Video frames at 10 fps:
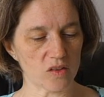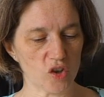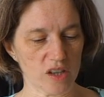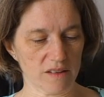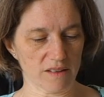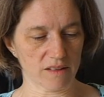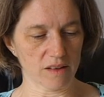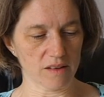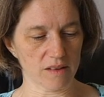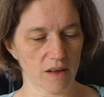Jesus to
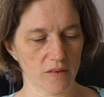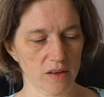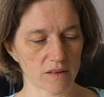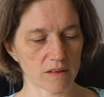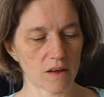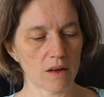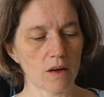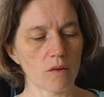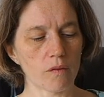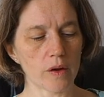the servants,
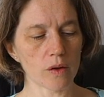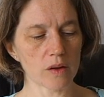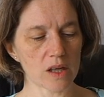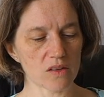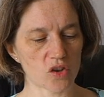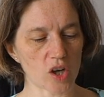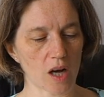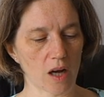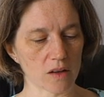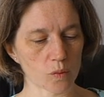"fill these
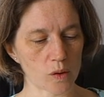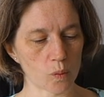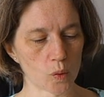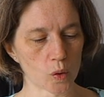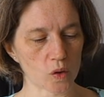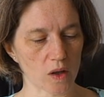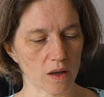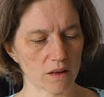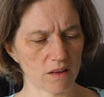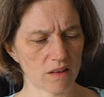jars with water."
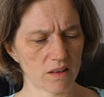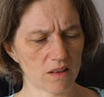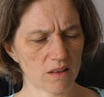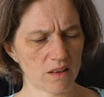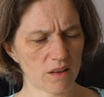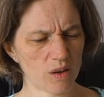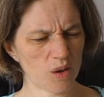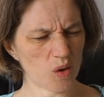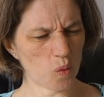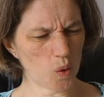
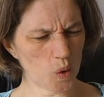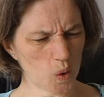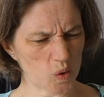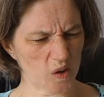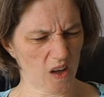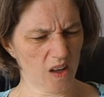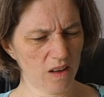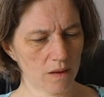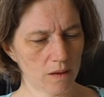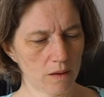"Water?
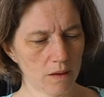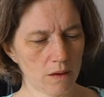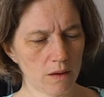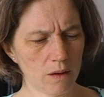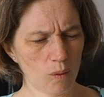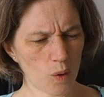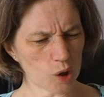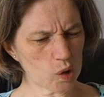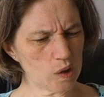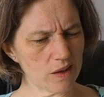What
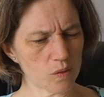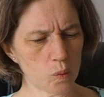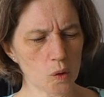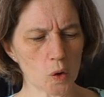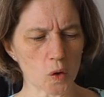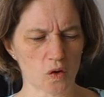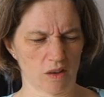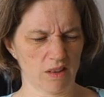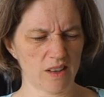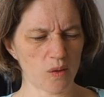good is water
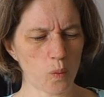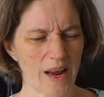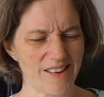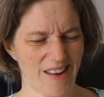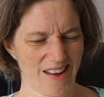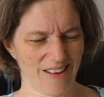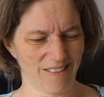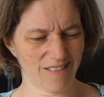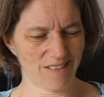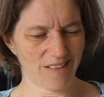at a wedding?
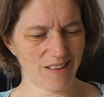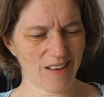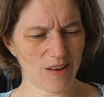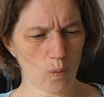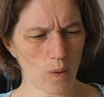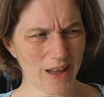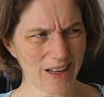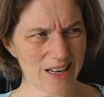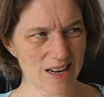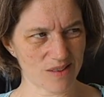
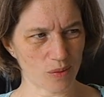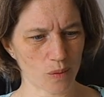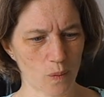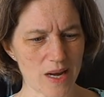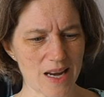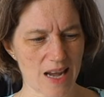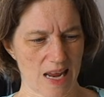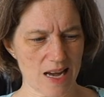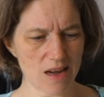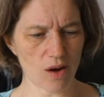Wine is what we
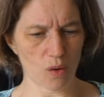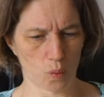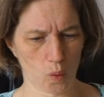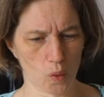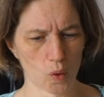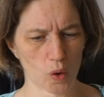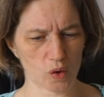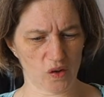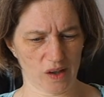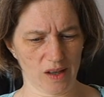need, not
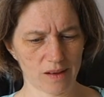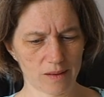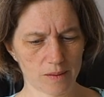water."